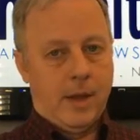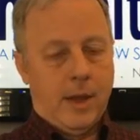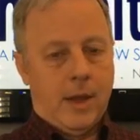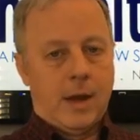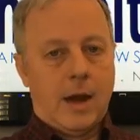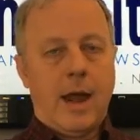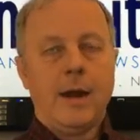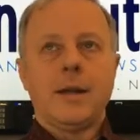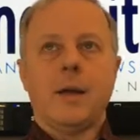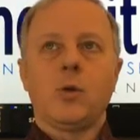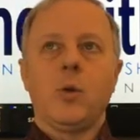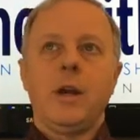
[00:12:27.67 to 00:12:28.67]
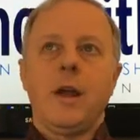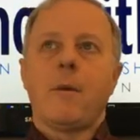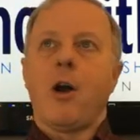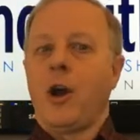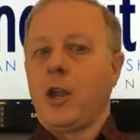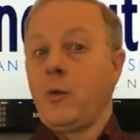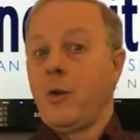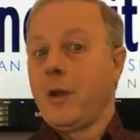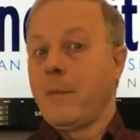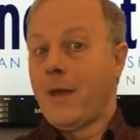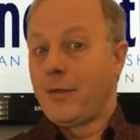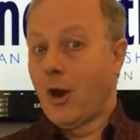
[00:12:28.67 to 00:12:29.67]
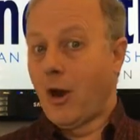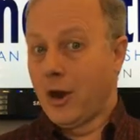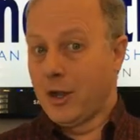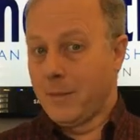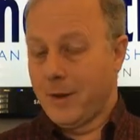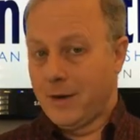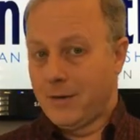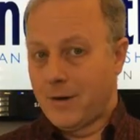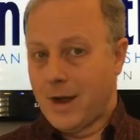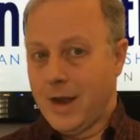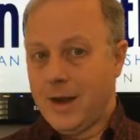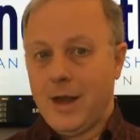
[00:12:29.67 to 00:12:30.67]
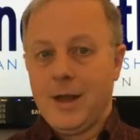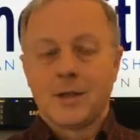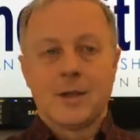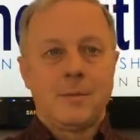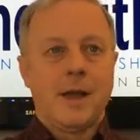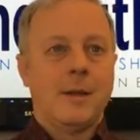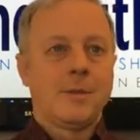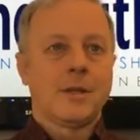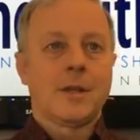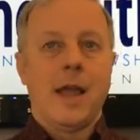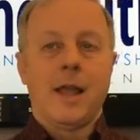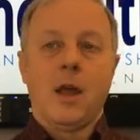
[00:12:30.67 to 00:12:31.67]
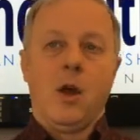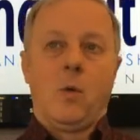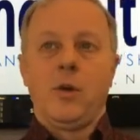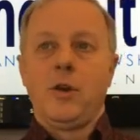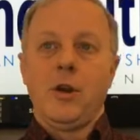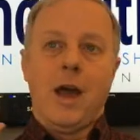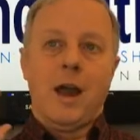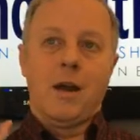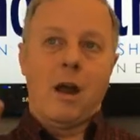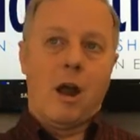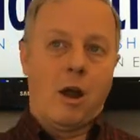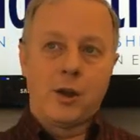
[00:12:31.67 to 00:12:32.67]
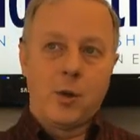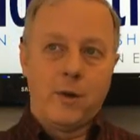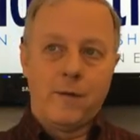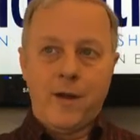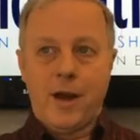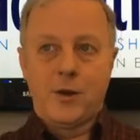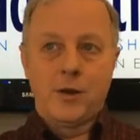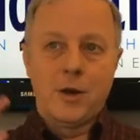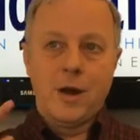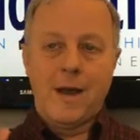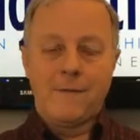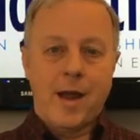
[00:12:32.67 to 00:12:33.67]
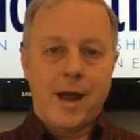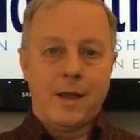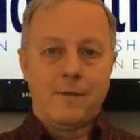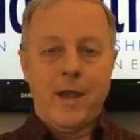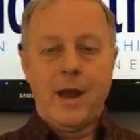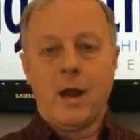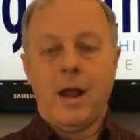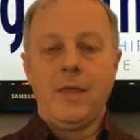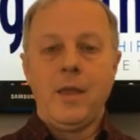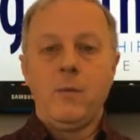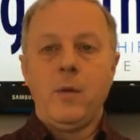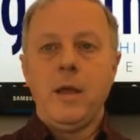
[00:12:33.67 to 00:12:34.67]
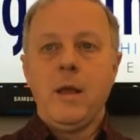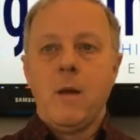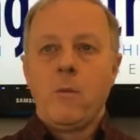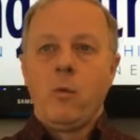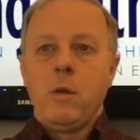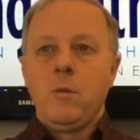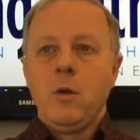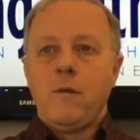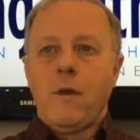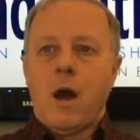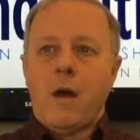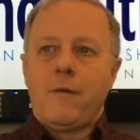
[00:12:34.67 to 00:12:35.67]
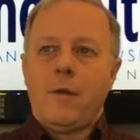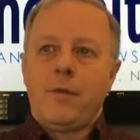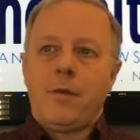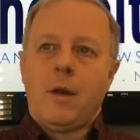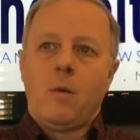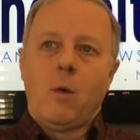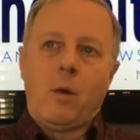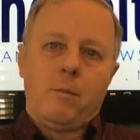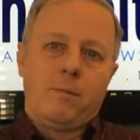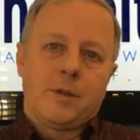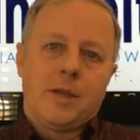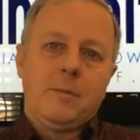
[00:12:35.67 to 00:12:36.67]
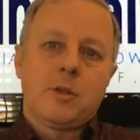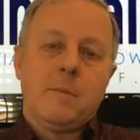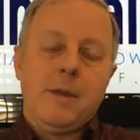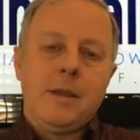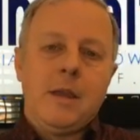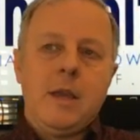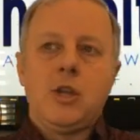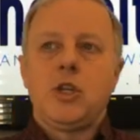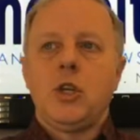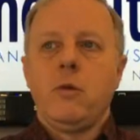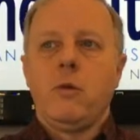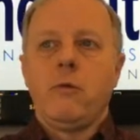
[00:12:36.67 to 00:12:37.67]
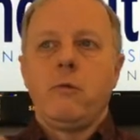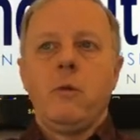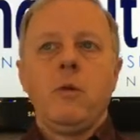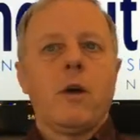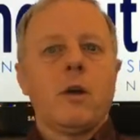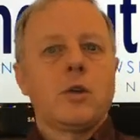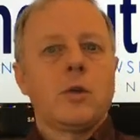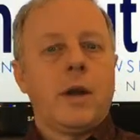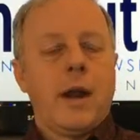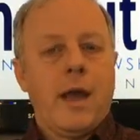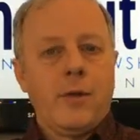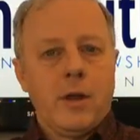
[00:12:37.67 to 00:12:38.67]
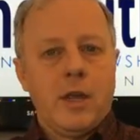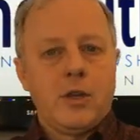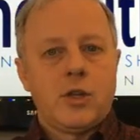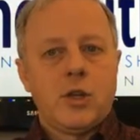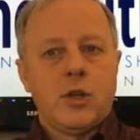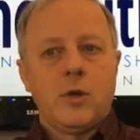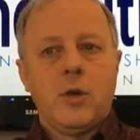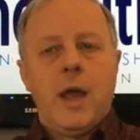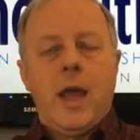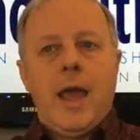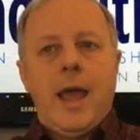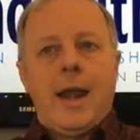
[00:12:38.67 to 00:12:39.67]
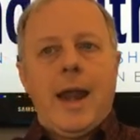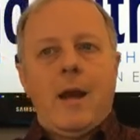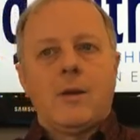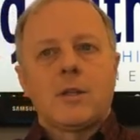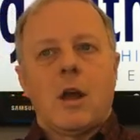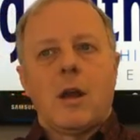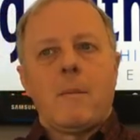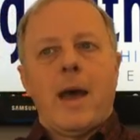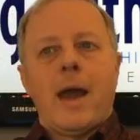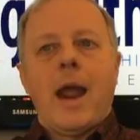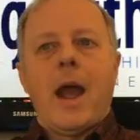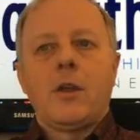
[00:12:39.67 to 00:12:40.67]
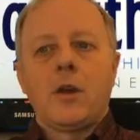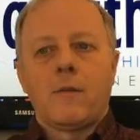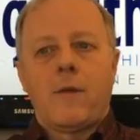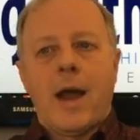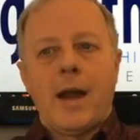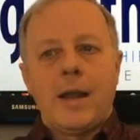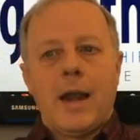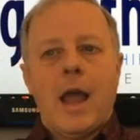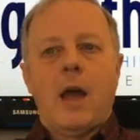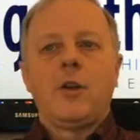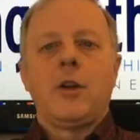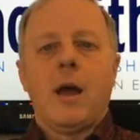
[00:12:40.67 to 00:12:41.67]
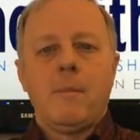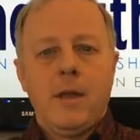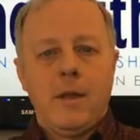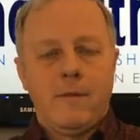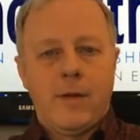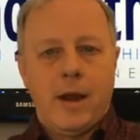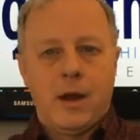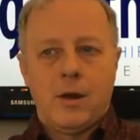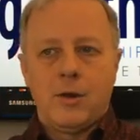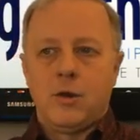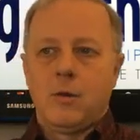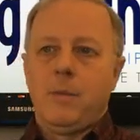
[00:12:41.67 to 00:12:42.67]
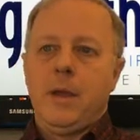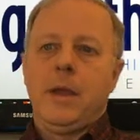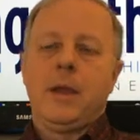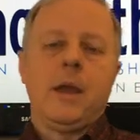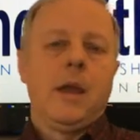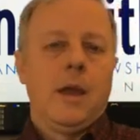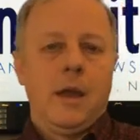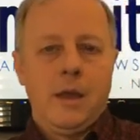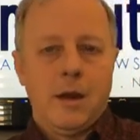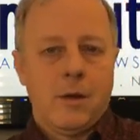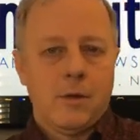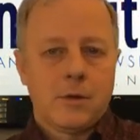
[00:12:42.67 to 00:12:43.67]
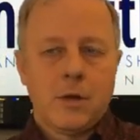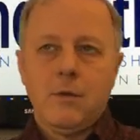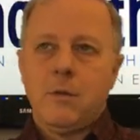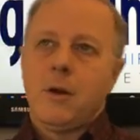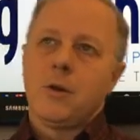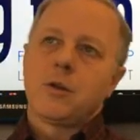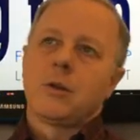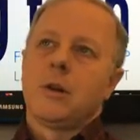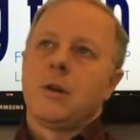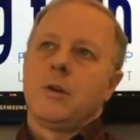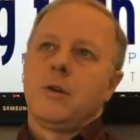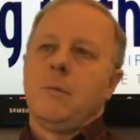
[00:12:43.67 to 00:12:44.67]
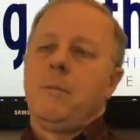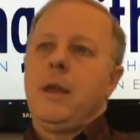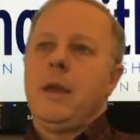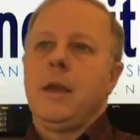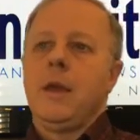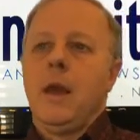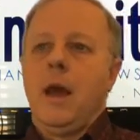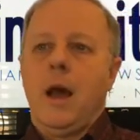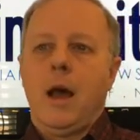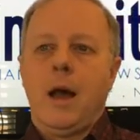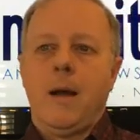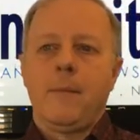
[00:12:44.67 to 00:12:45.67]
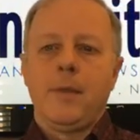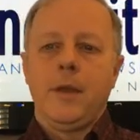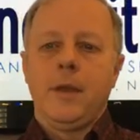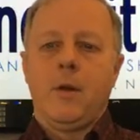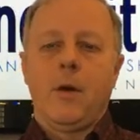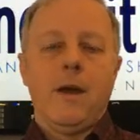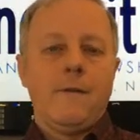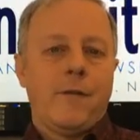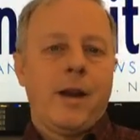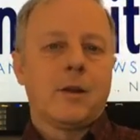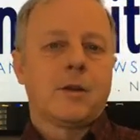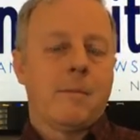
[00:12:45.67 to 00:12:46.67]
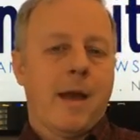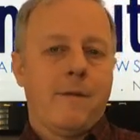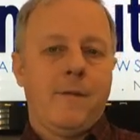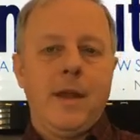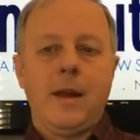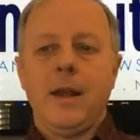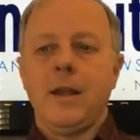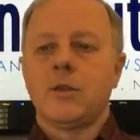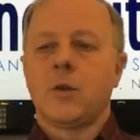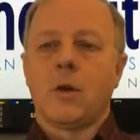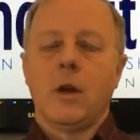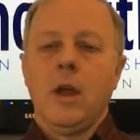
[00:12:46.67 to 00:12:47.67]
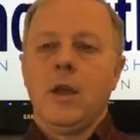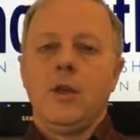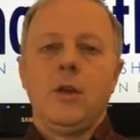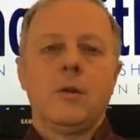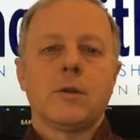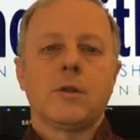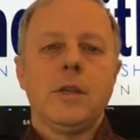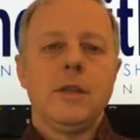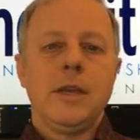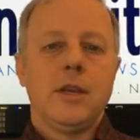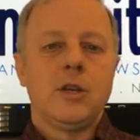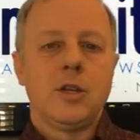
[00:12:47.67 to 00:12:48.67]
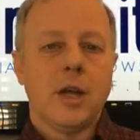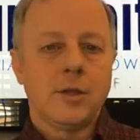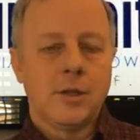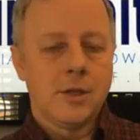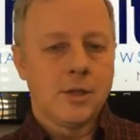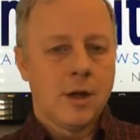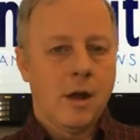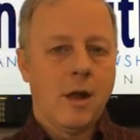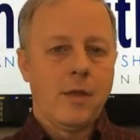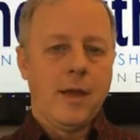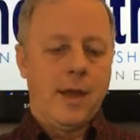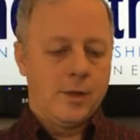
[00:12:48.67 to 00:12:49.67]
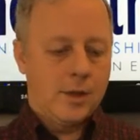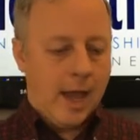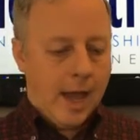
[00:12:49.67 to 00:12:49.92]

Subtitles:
And a lot of times we end up arguing about the argument, right? Sometimes it's like, well, you're not arguing fair, you're not fighting fair, and then we move off of what seems to be the issue and we move on to another issue, and now it's all about how you're fighting and how you're not being fair and you're being too emotional, or you're being unfair to my feelings, or you don't see the injustice in all this.